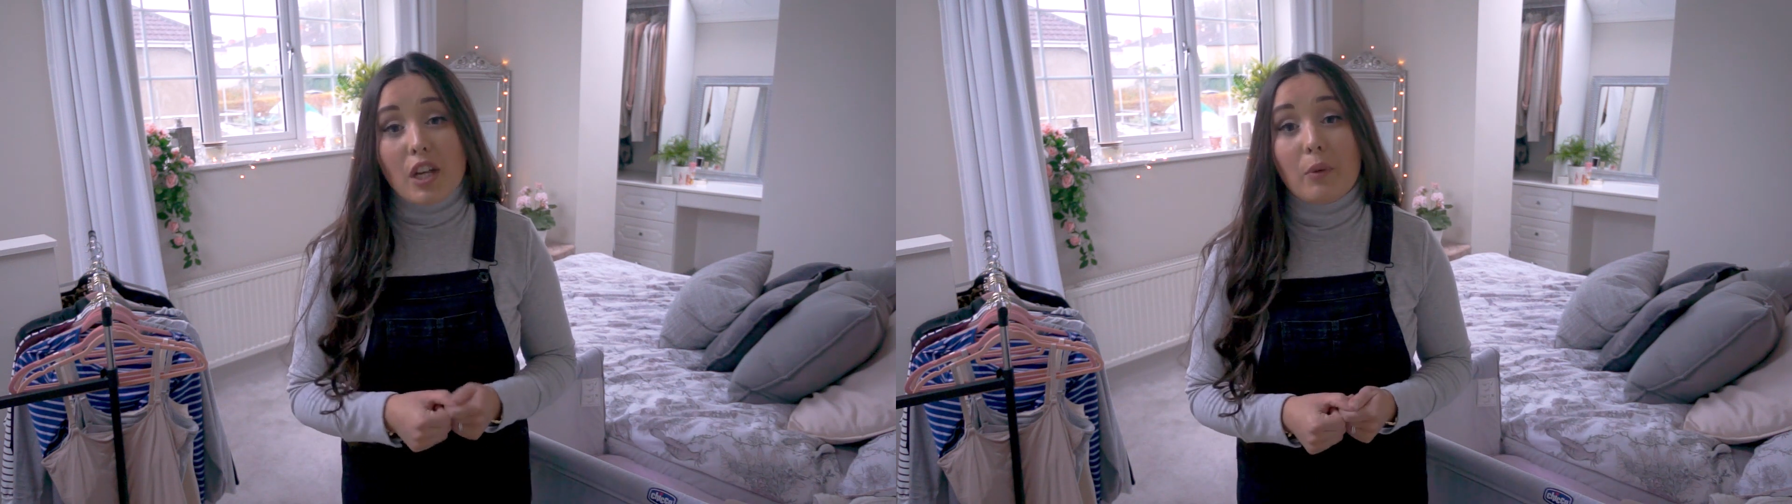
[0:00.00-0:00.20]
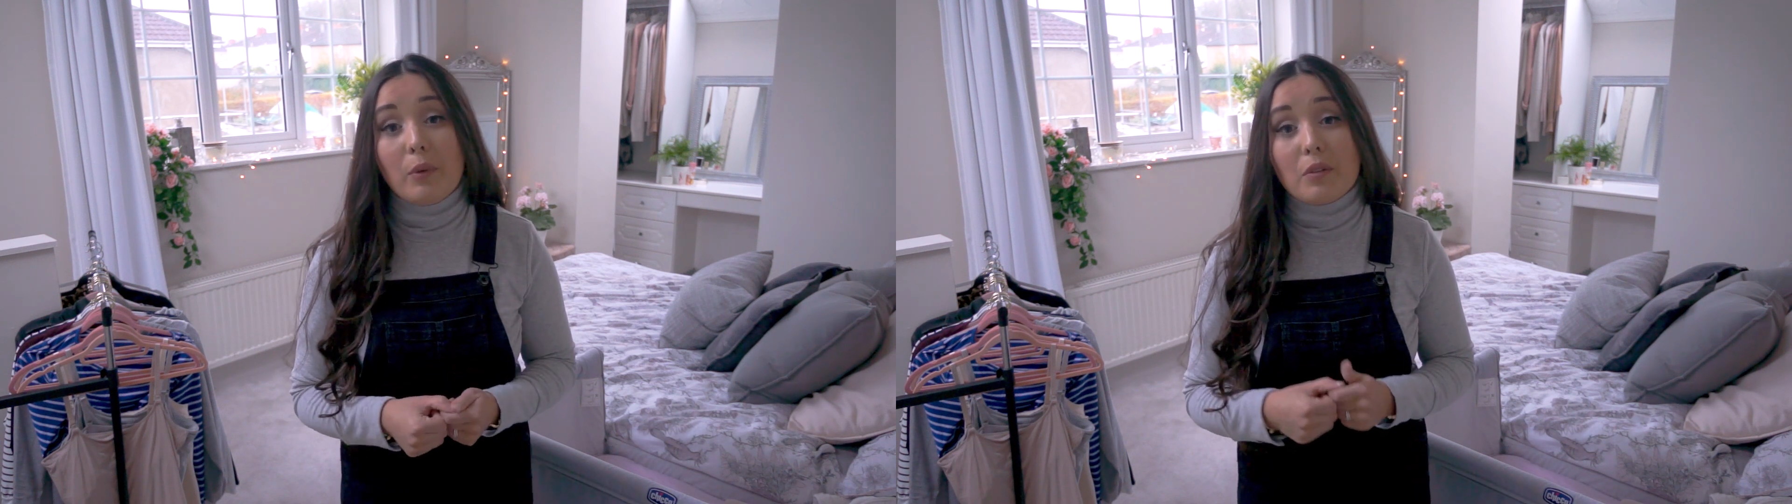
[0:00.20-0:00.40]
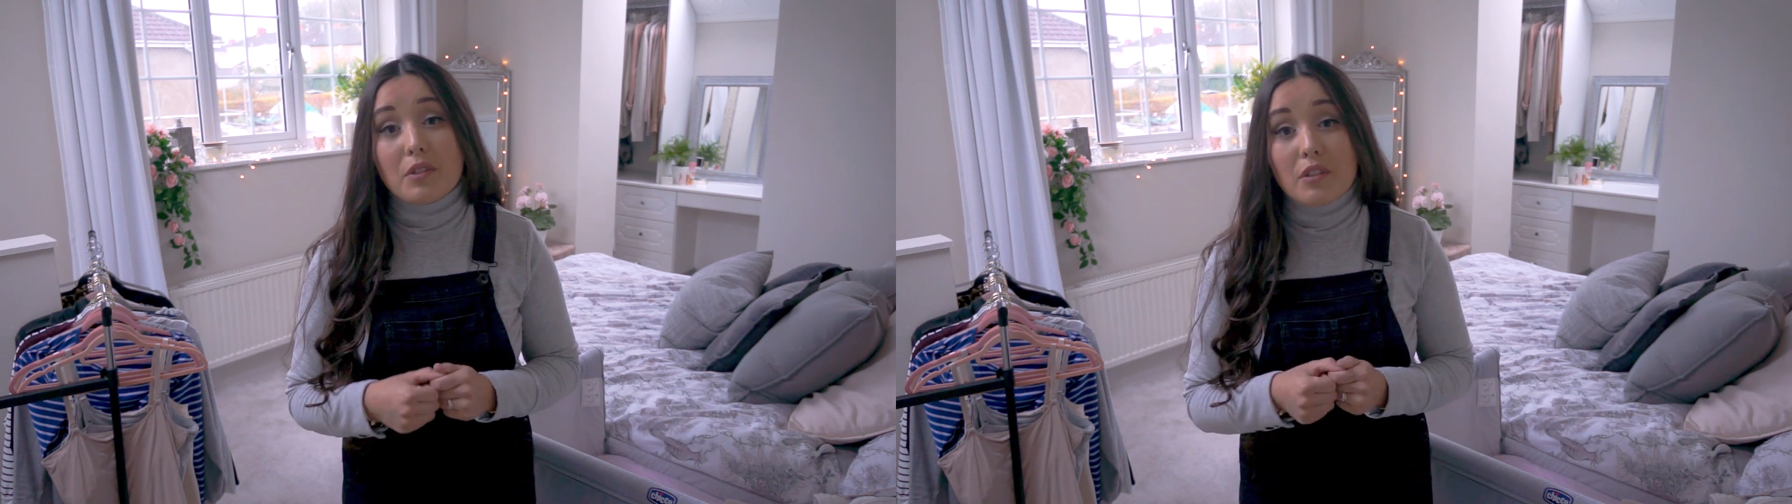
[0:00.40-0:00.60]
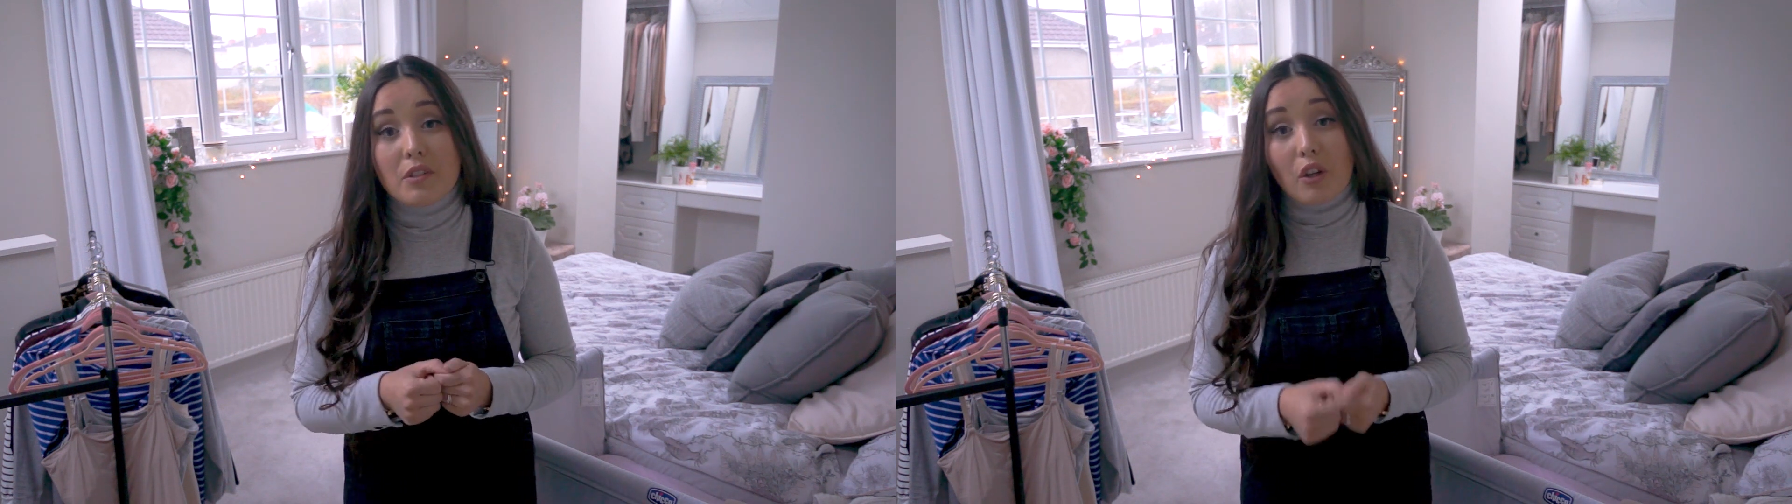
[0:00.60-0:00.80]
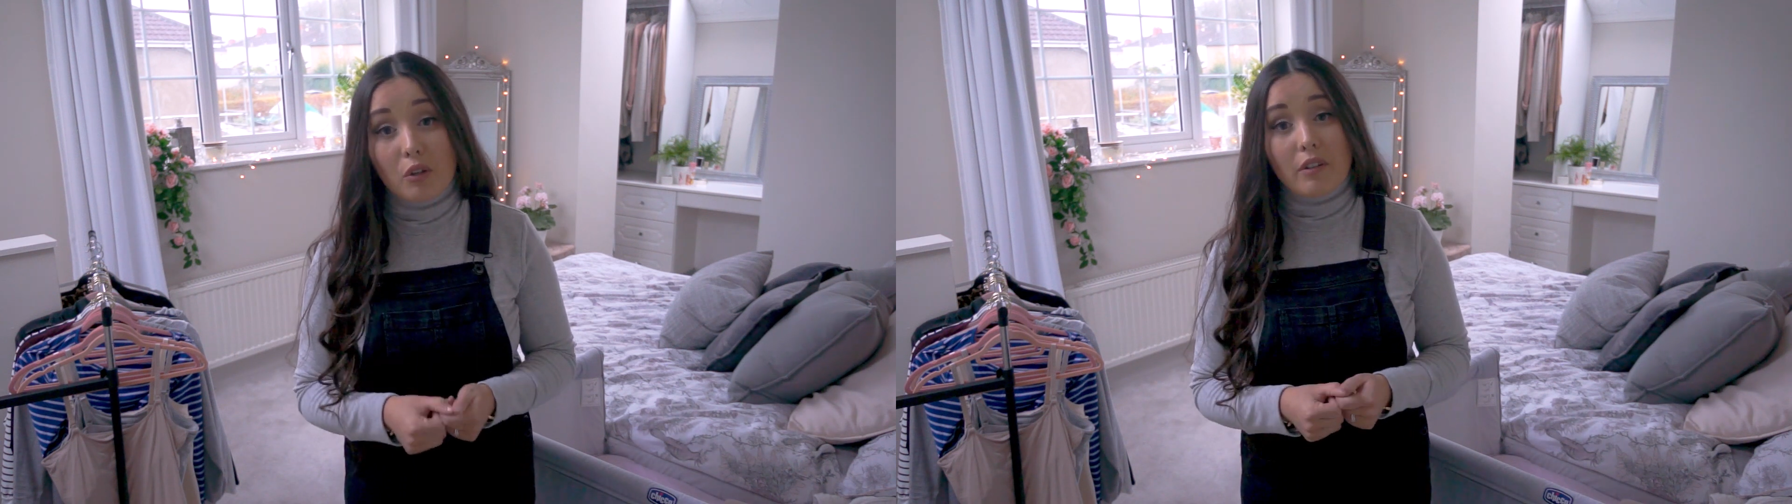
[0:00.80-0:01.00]
Jack
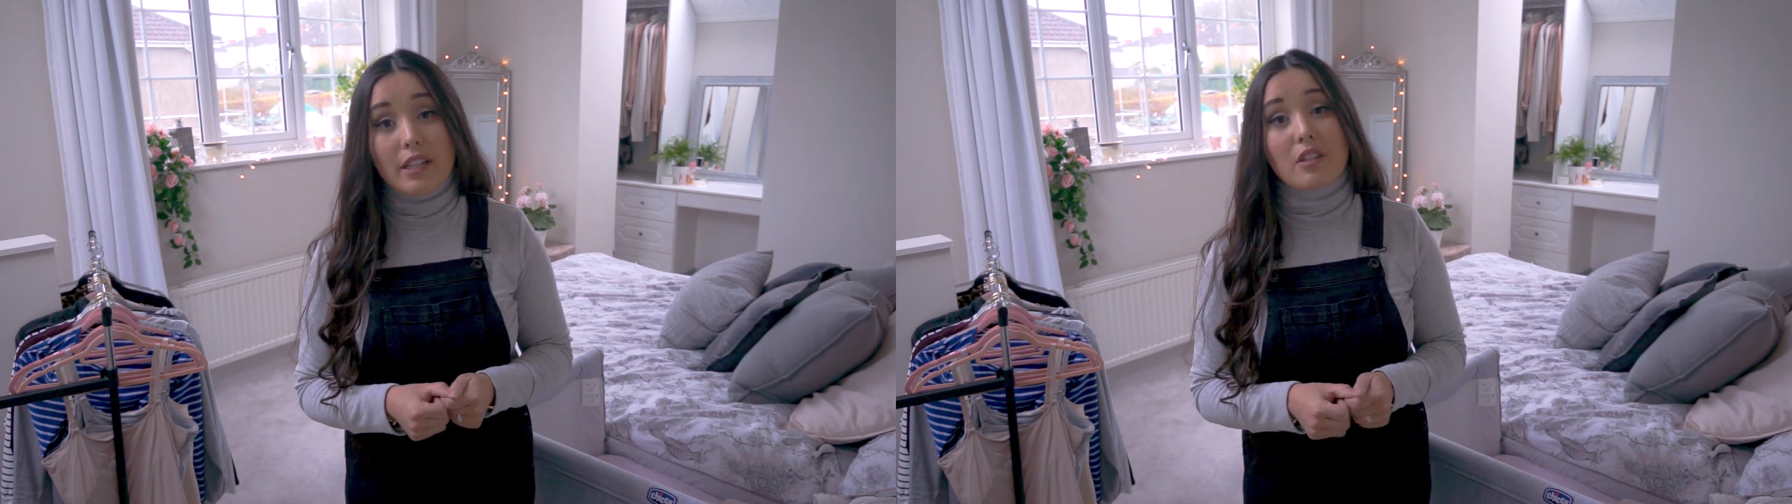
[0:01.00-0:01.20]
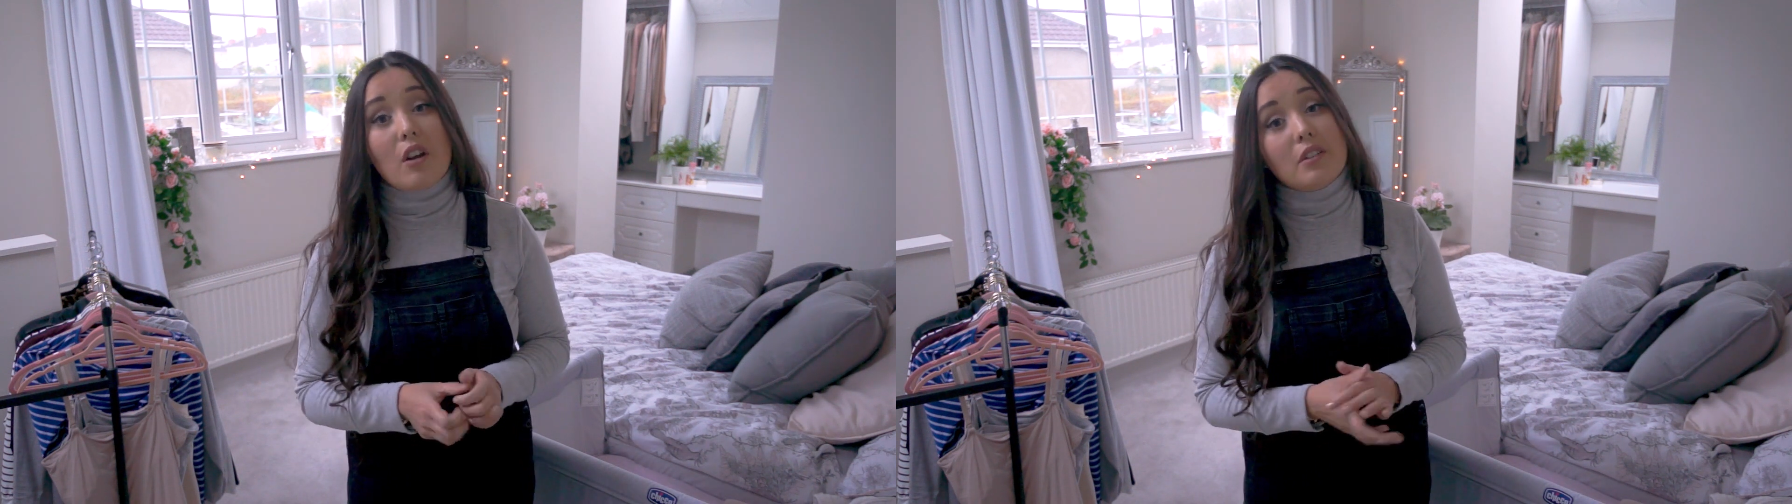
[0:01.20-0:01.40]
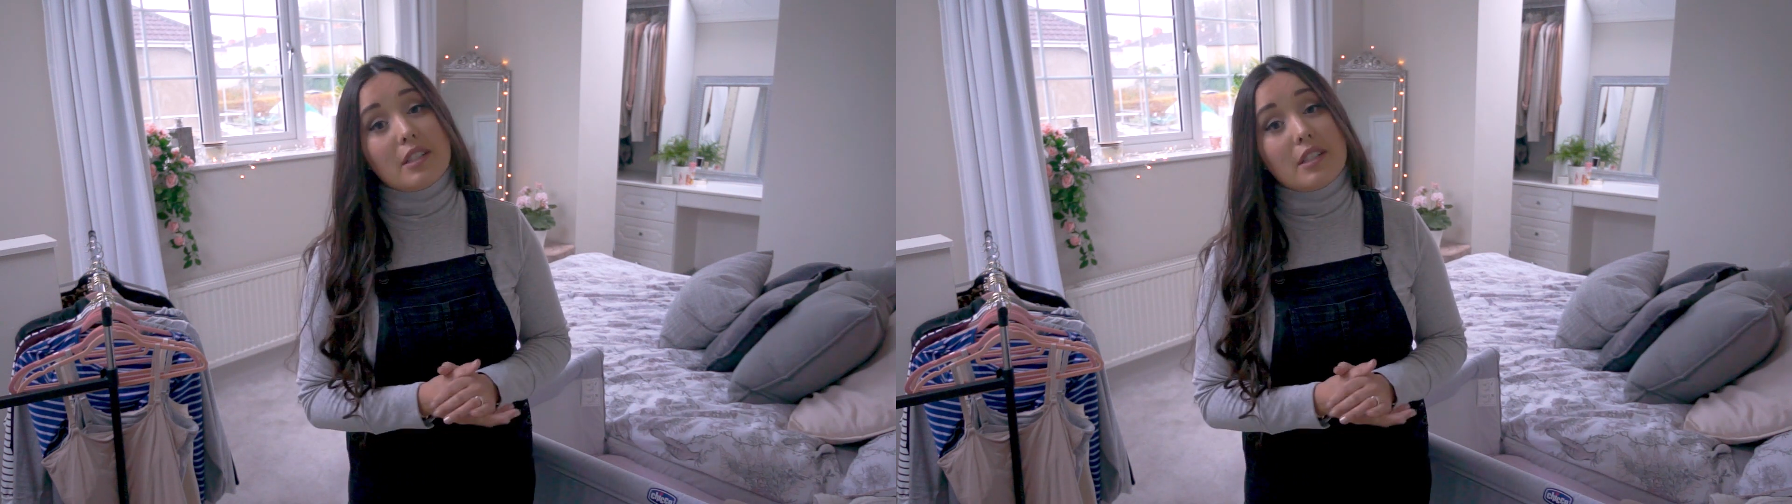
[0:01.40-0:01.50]
Wills dungarees